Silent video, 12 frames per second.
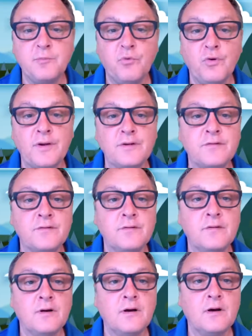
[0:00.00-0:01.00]
point,
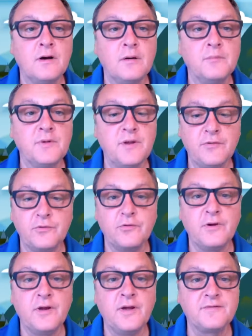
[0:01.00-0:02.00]
either
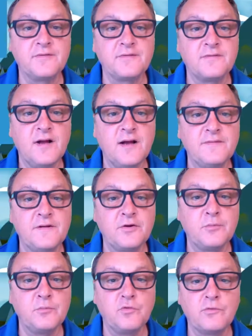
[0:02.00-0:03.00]
as a slide that you can
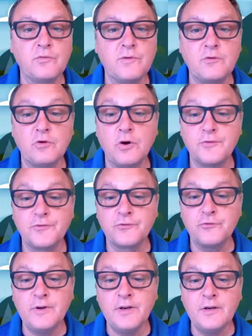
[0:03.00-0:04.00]
move around on
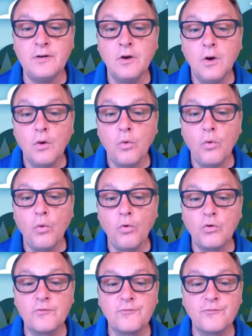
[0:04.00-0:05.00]
screen
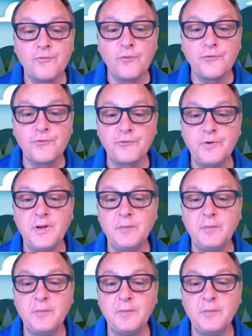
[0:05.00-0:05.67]
or full screen